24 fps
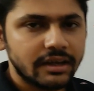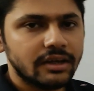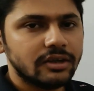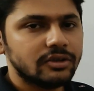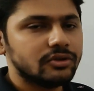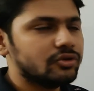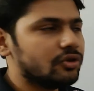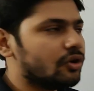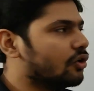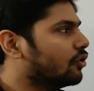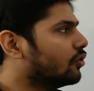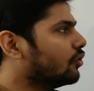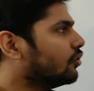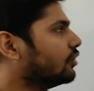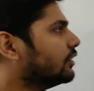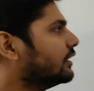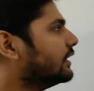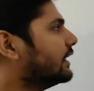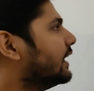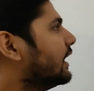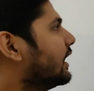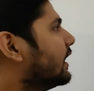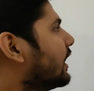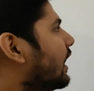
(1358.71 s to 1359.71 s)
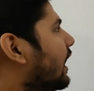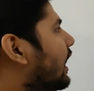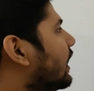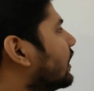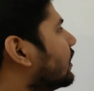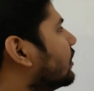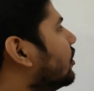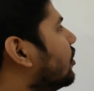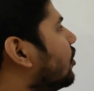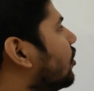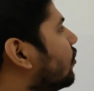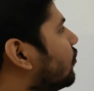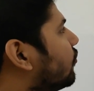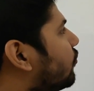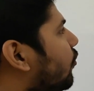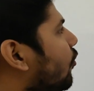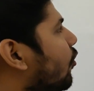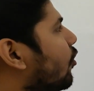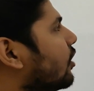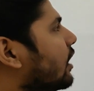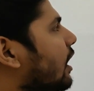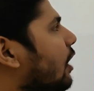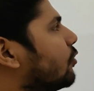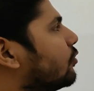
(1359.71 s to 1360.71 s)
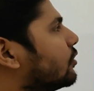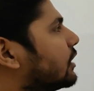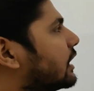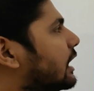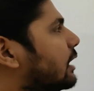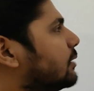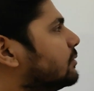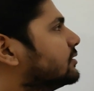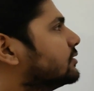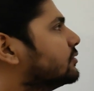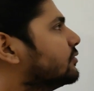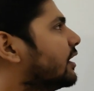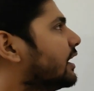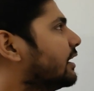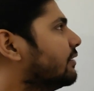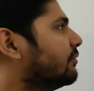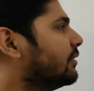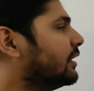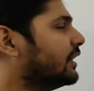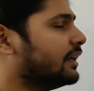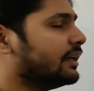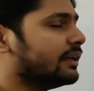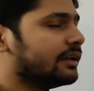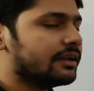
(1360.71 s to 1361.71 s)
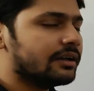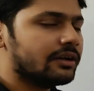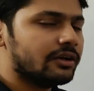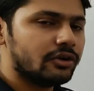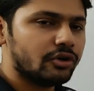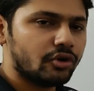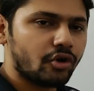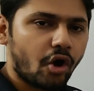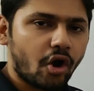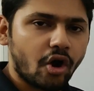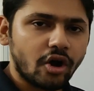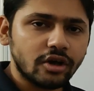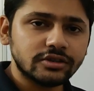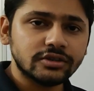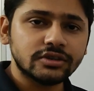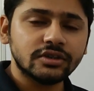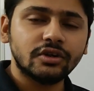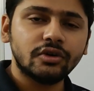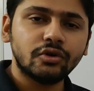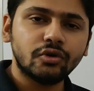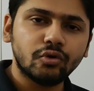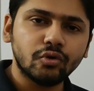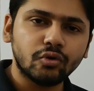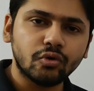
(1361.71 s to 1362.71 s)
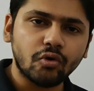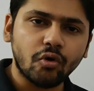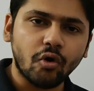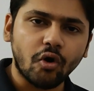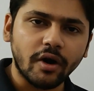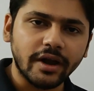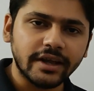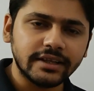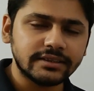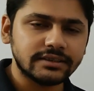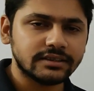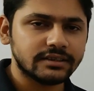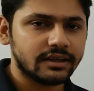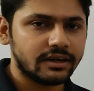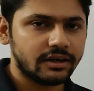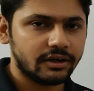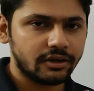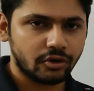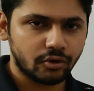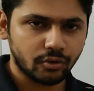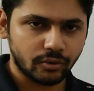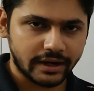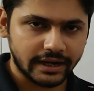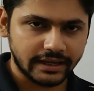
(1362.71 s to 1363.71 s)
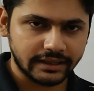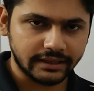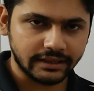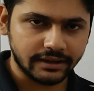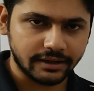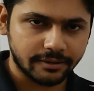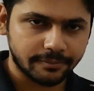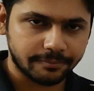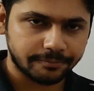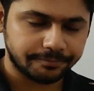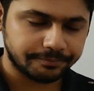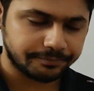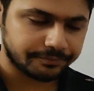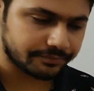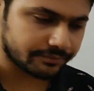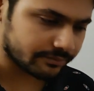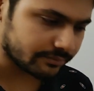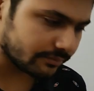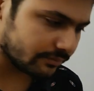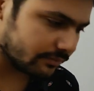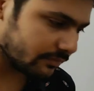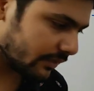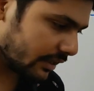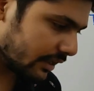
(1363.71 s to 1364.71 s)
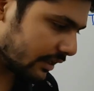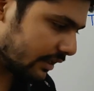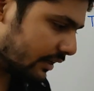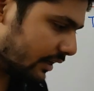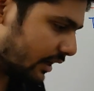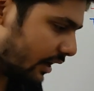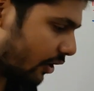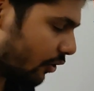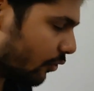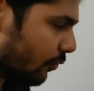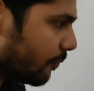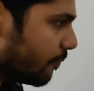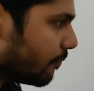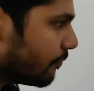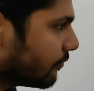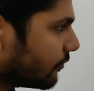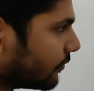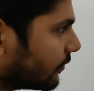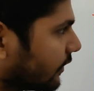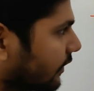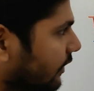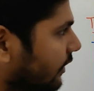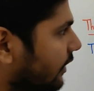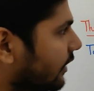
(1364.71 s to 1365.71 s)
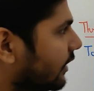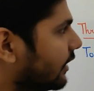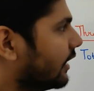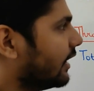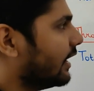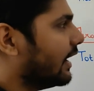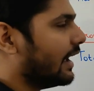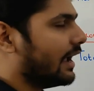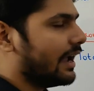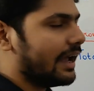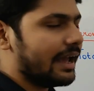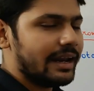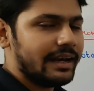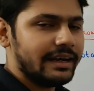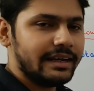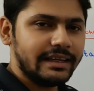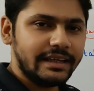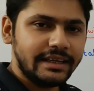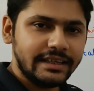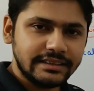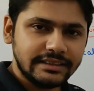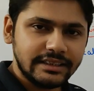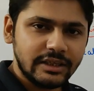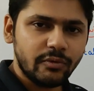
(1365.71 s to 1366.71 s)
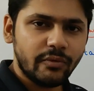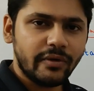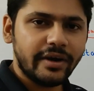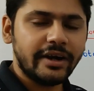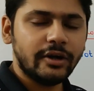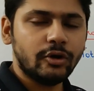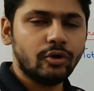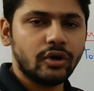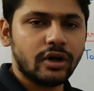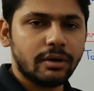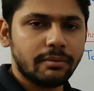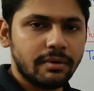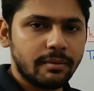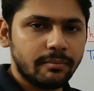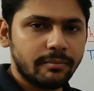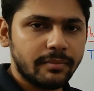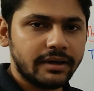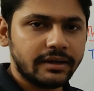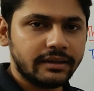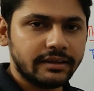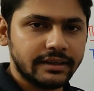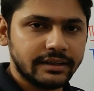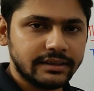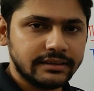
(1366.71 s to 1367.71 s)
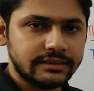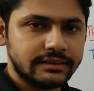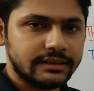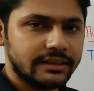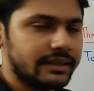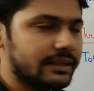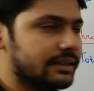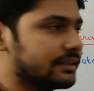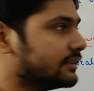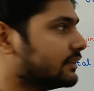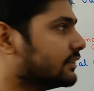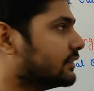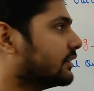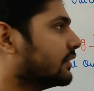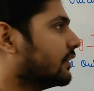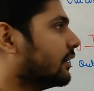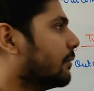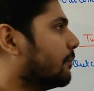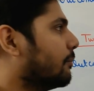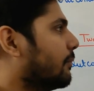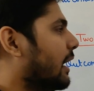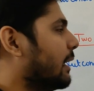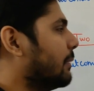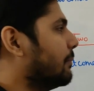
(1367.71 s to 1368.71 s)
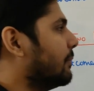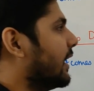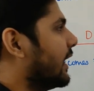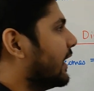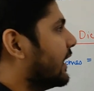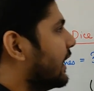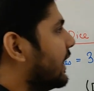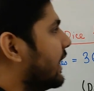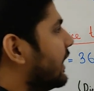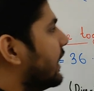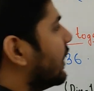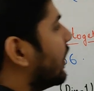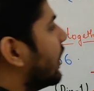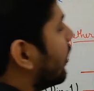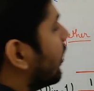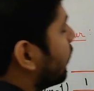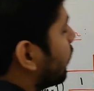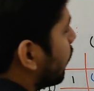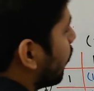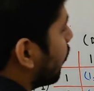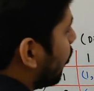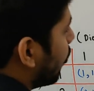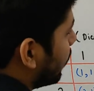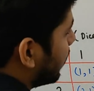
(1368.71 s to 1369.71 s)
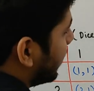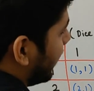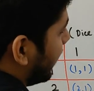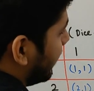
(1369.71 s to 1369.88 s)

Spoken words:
So there are 4 outcomes when we toss 2 coins together. Now, an easy way to remember this is by making a board